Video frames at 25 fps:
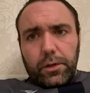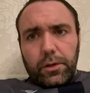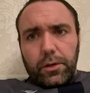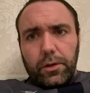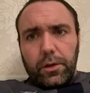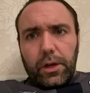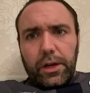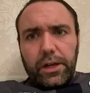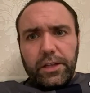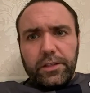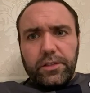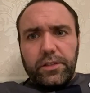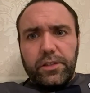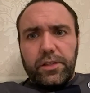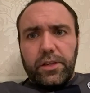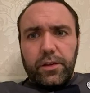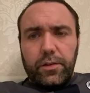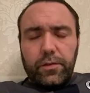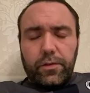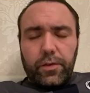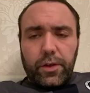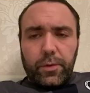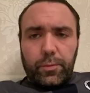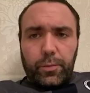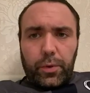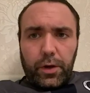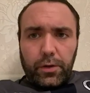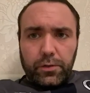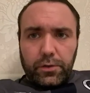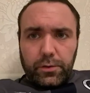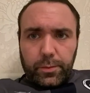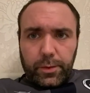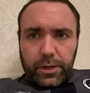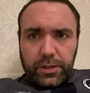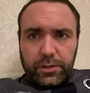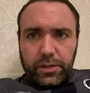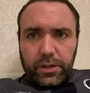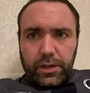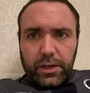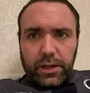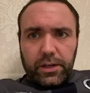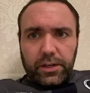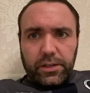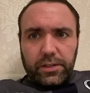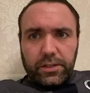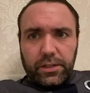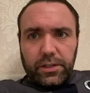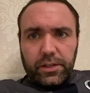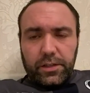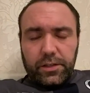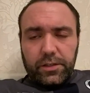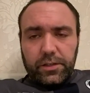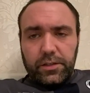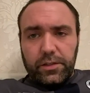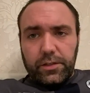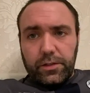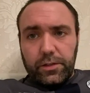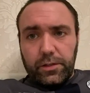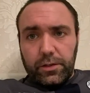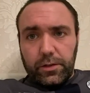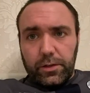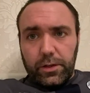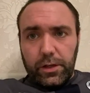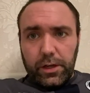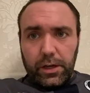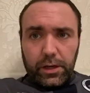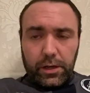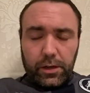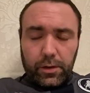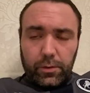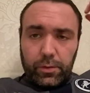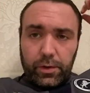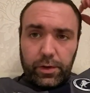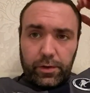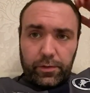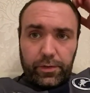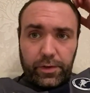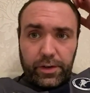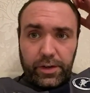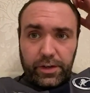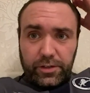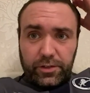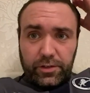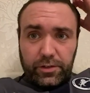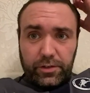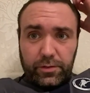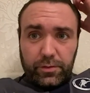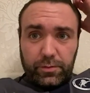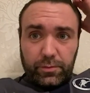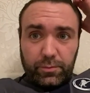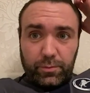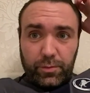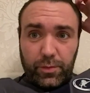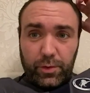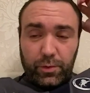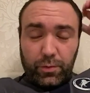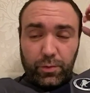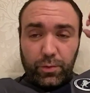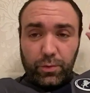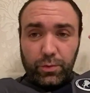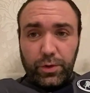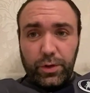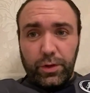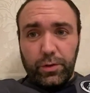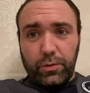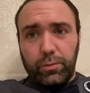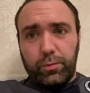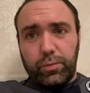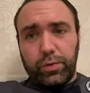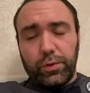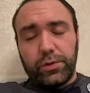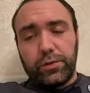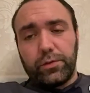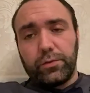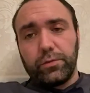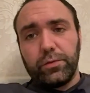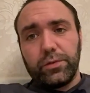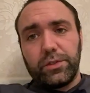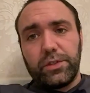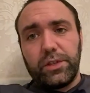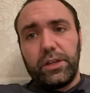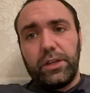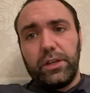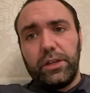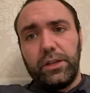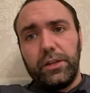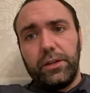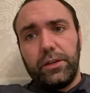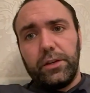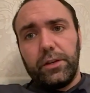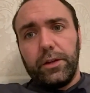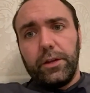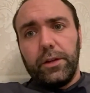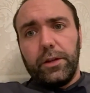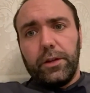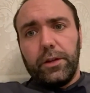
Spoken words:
Lions TV post-match analysis, where it finished Millwall 0, Bristol City